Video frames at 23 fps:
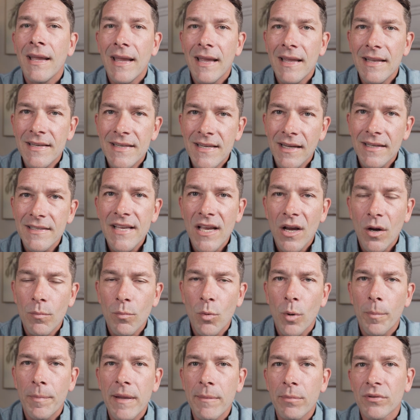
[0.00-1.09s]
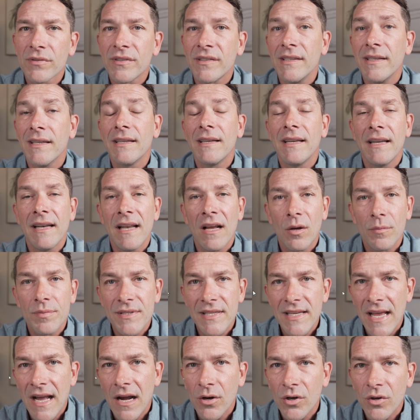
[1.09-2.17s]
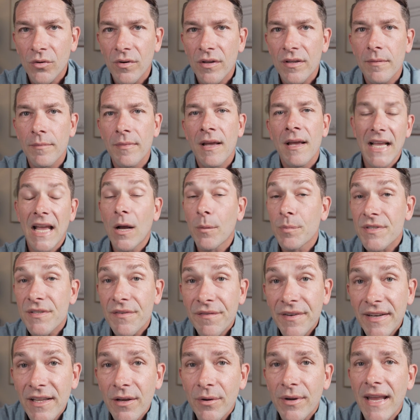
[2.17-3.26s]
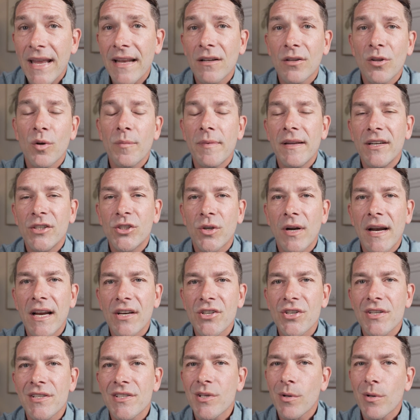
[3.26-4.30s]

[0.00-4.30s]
It does help more people see it. It helps the algorithm, helps the video gain a little bit of traction.